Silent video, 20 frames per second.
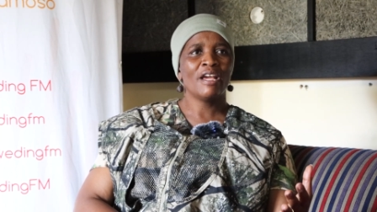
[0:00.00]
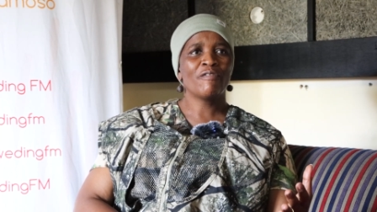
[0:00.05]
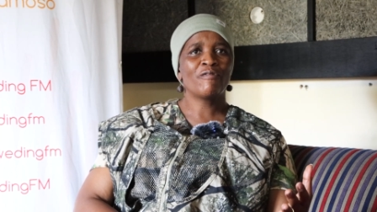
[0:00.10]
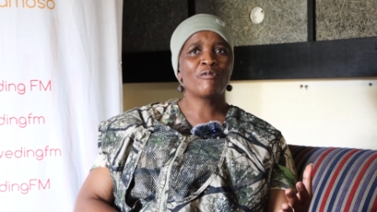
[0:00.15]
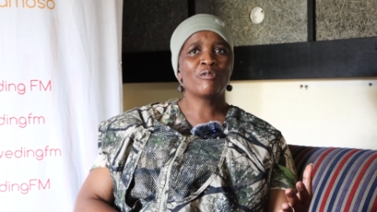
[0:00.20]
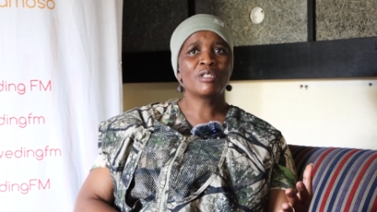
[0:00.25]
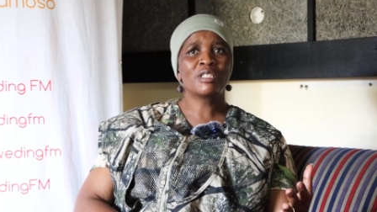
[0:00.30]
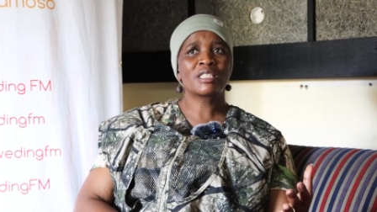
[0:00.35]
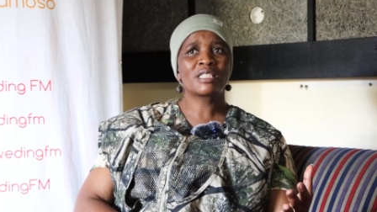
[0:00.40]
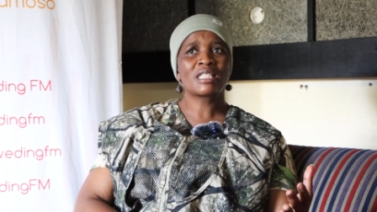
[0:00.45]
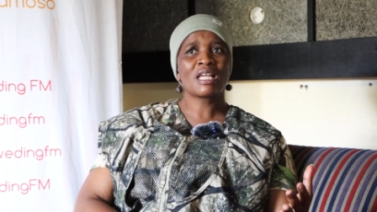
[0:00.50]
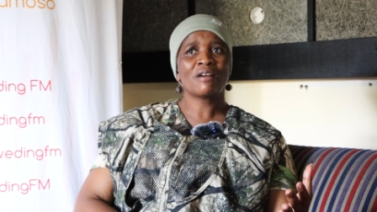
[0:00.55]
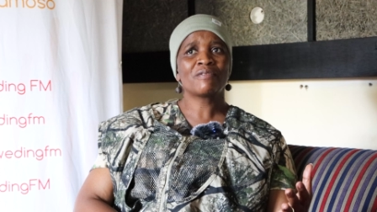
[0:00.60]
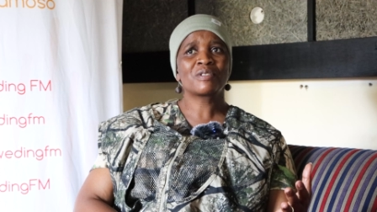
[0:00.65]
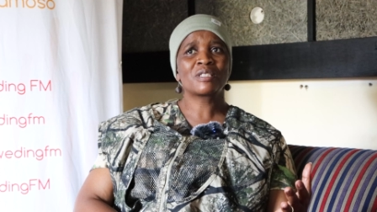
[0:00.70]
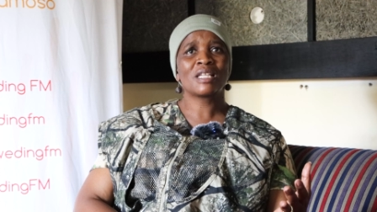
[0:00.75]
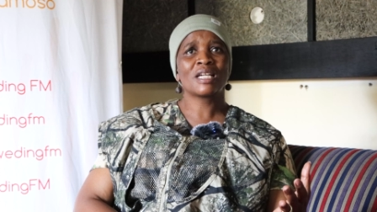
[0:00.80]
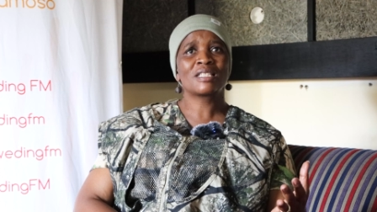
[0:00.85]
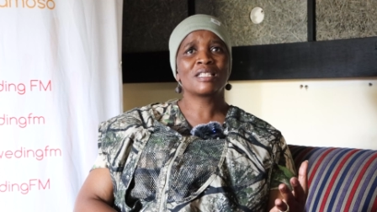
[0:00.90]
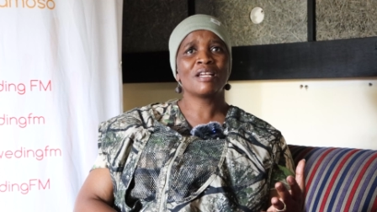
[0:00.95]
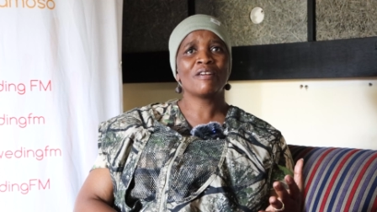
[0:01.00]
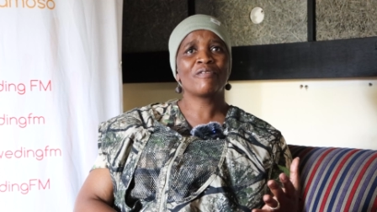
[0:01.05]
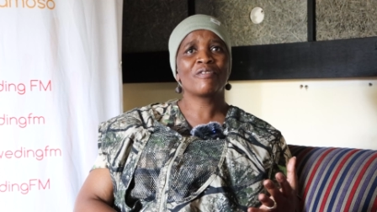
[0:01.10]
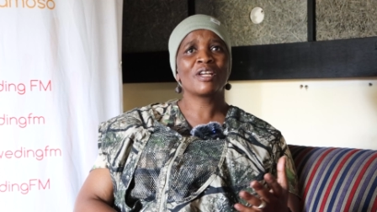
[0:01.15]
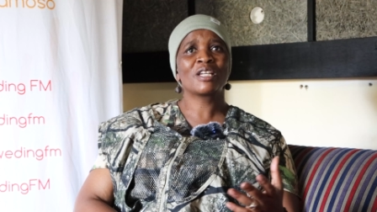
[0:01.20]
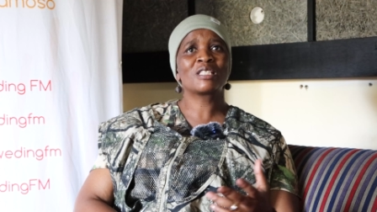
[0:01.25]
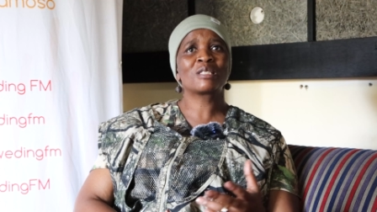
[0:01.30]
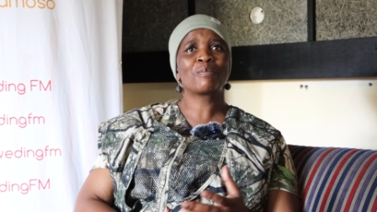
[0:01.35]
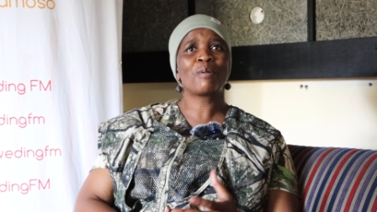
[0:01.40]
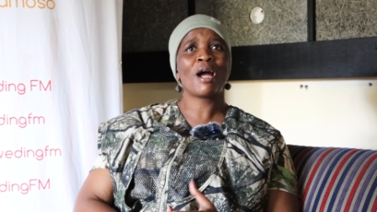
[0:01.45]
foodstuffs that have
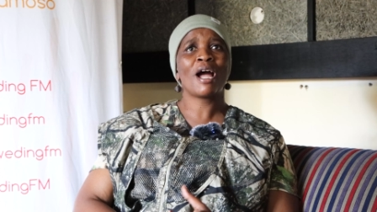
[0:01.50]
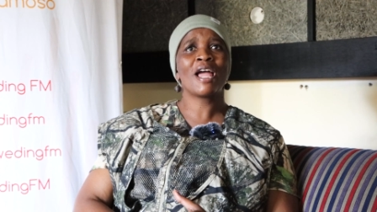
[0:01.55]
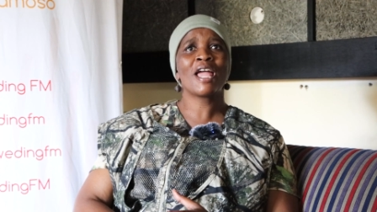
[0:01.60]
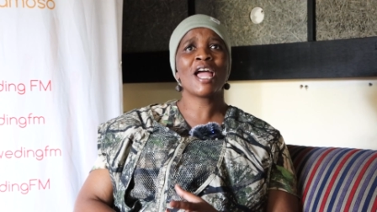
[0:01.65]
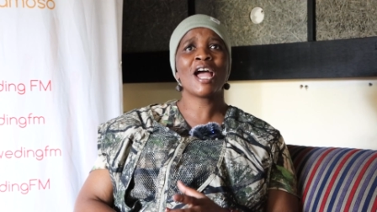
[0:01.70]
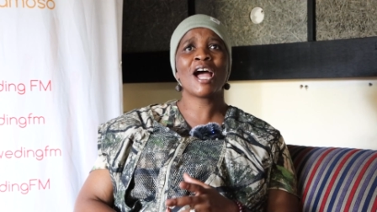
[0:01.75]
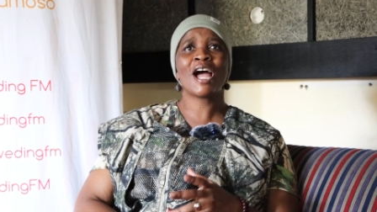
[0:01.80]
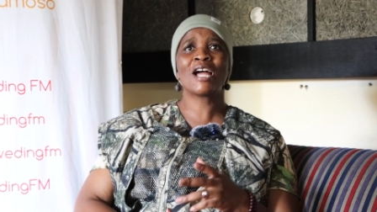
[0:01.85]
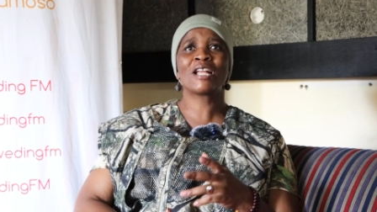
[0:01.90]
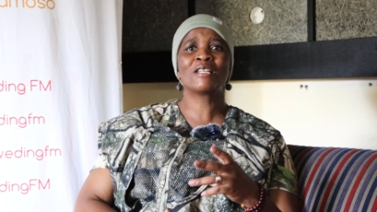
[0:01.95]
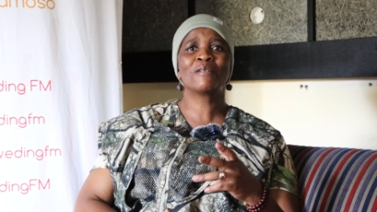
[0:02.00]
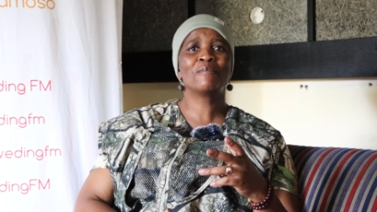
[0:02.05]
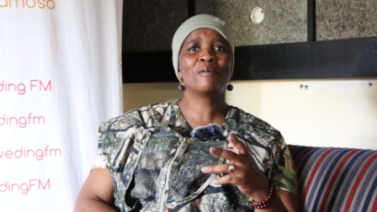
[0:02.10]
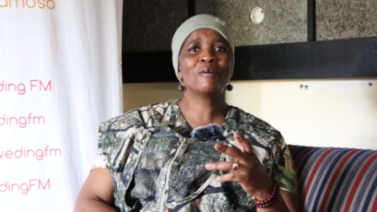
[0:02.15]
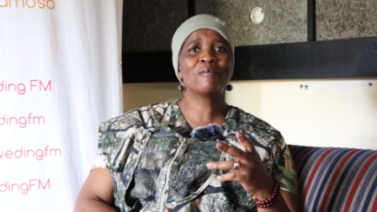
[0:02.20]
expired.